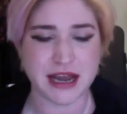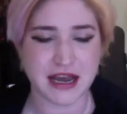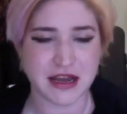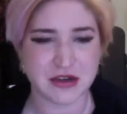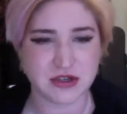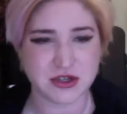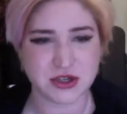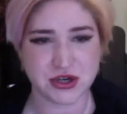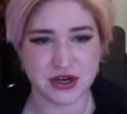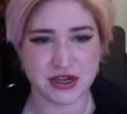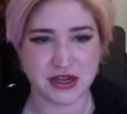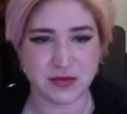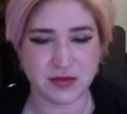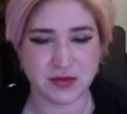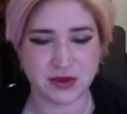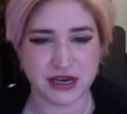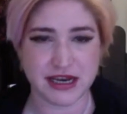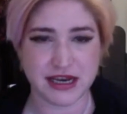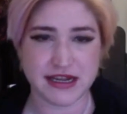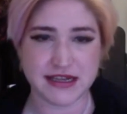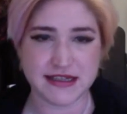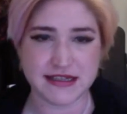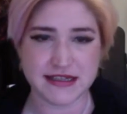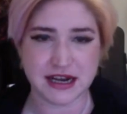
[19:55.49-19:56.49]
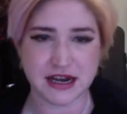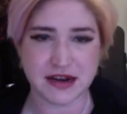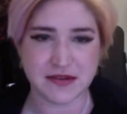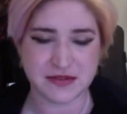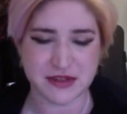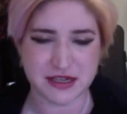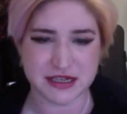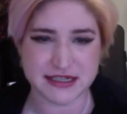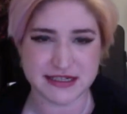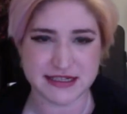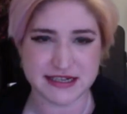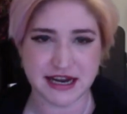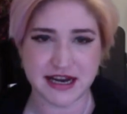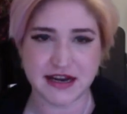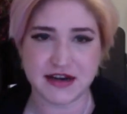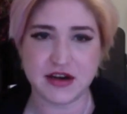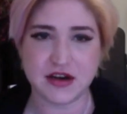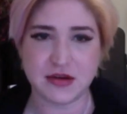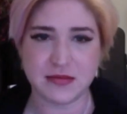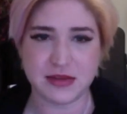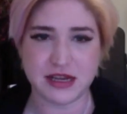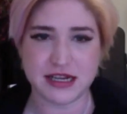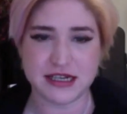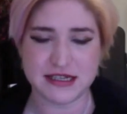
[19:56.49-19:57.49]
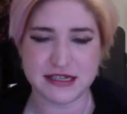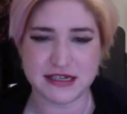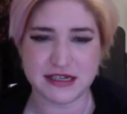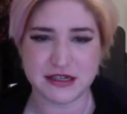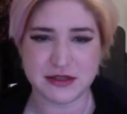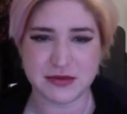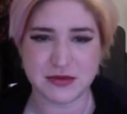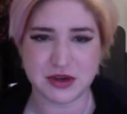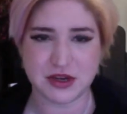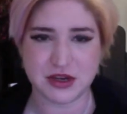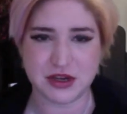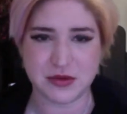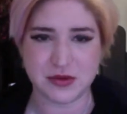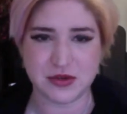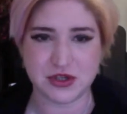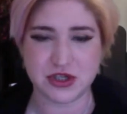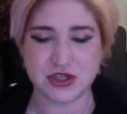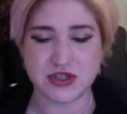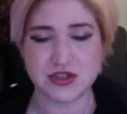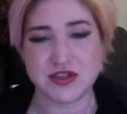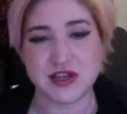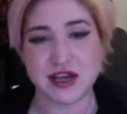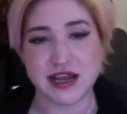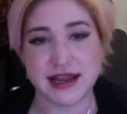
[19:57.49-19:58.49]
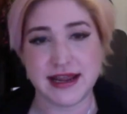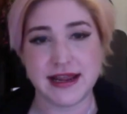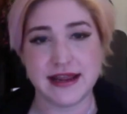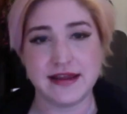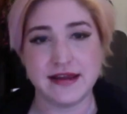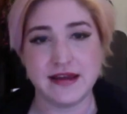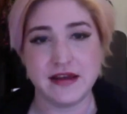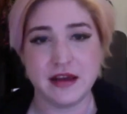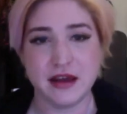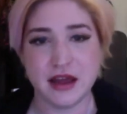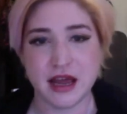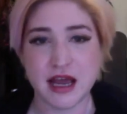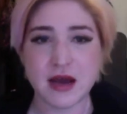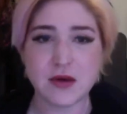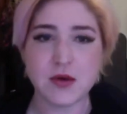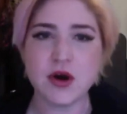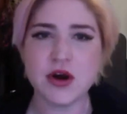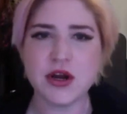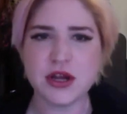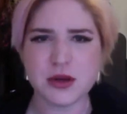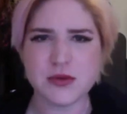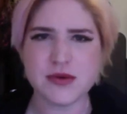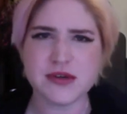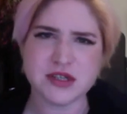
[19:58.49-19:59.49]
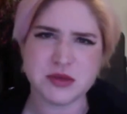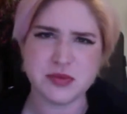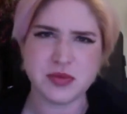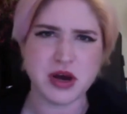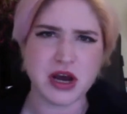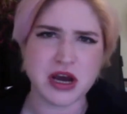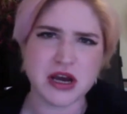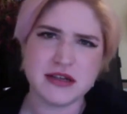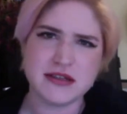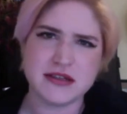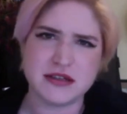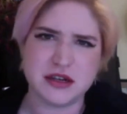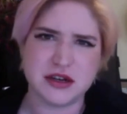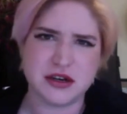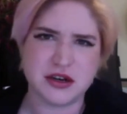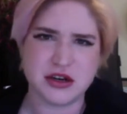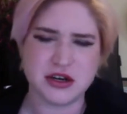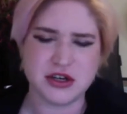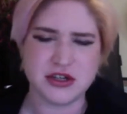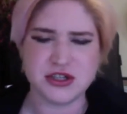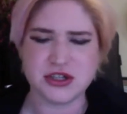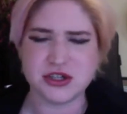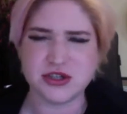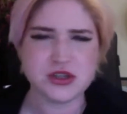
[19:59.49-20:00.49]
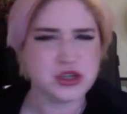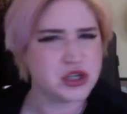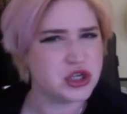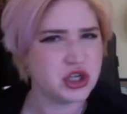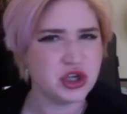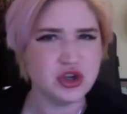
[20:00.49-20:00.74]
naturally. We need to have these stand-up meetings where you just say, how are you as a person? And just